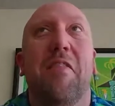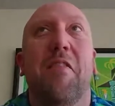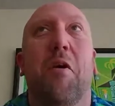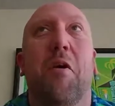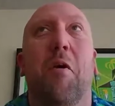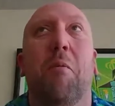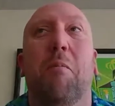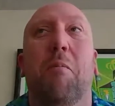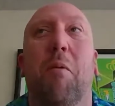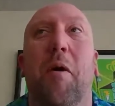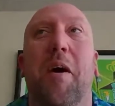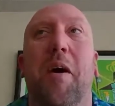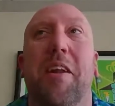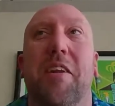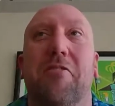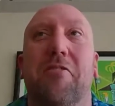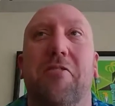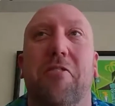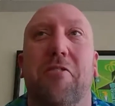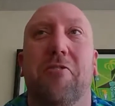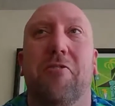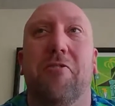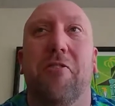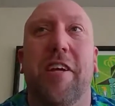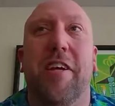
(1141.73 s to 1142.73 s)
the whole point is
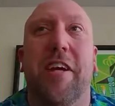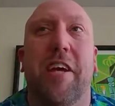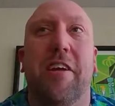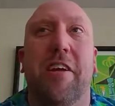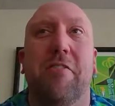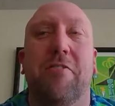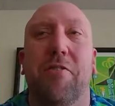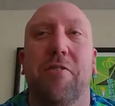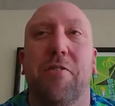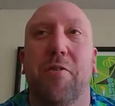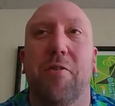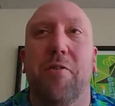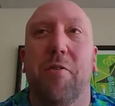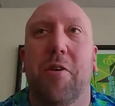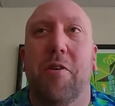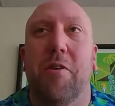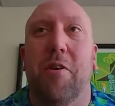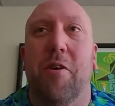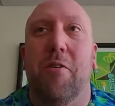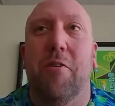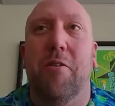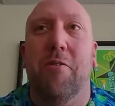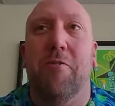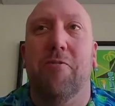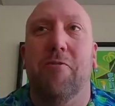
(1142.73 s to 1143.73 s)
you're drinking to, you
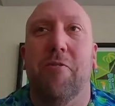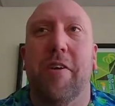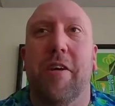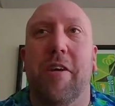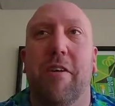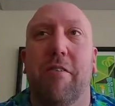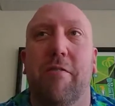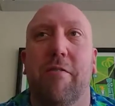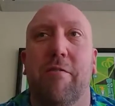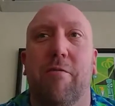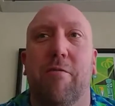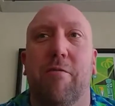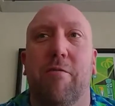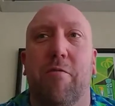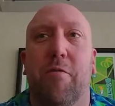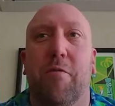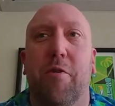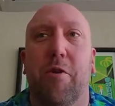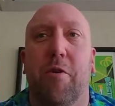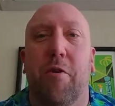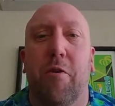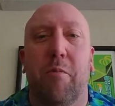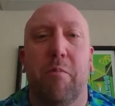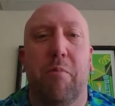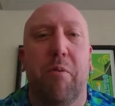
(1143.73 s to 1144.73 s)
know, you're drinking for
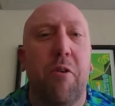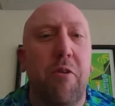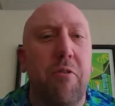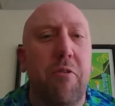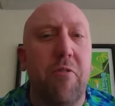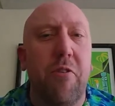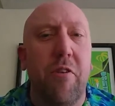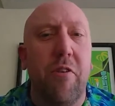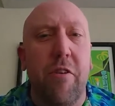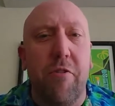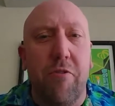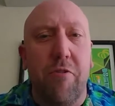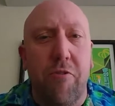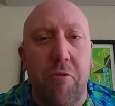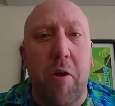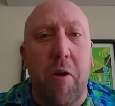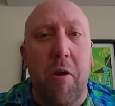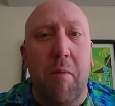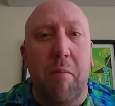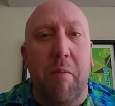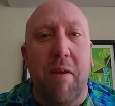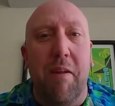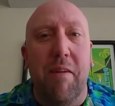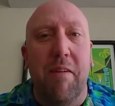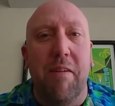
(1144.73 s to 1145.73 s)
your own personal
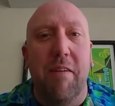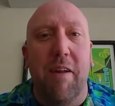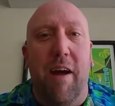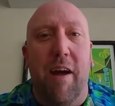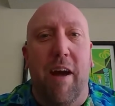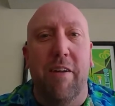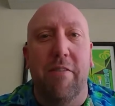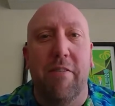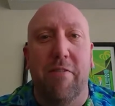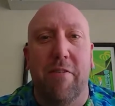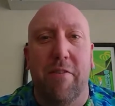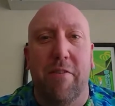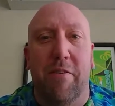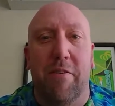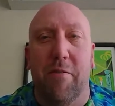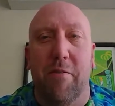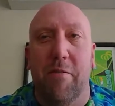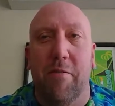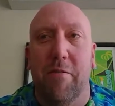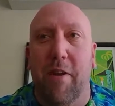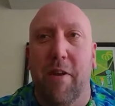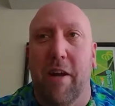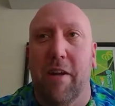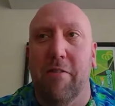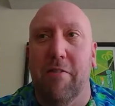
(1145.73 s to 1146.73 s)
enjoyment, not yeah. to
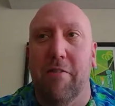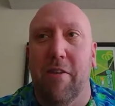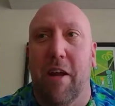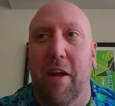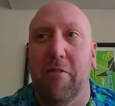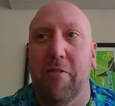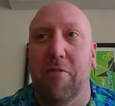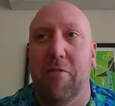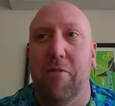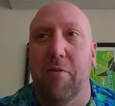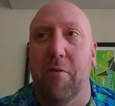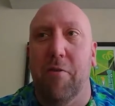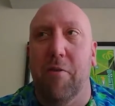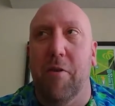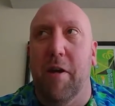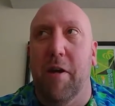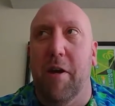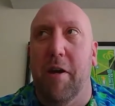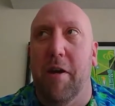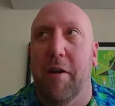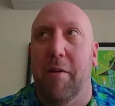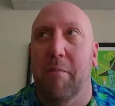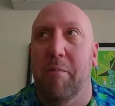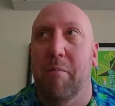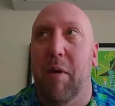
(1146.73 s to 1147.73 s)
not to
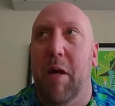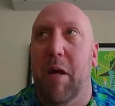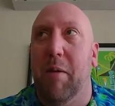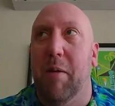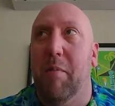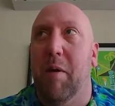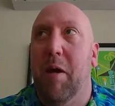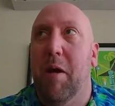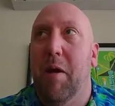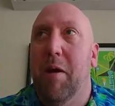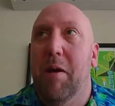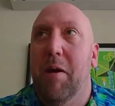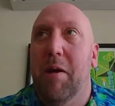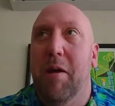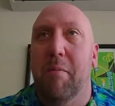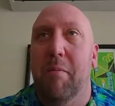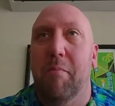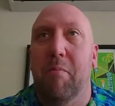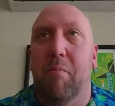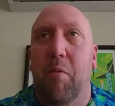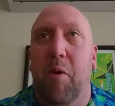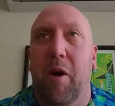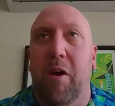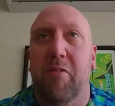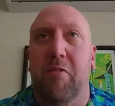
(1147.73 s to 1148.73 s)
uh, Im, Im,
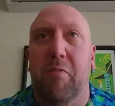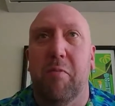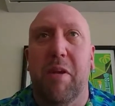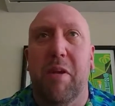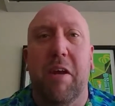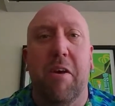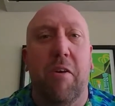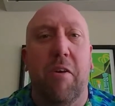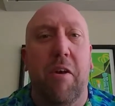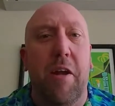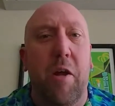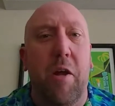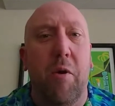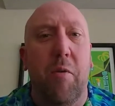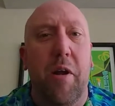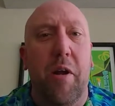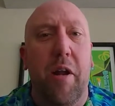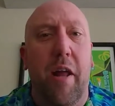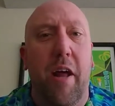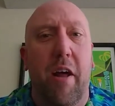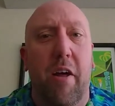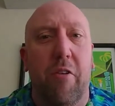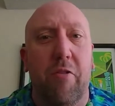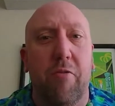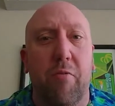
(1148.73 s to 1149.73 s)
impress me or anyone
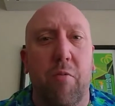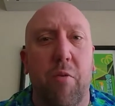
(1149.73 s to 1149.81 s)
else.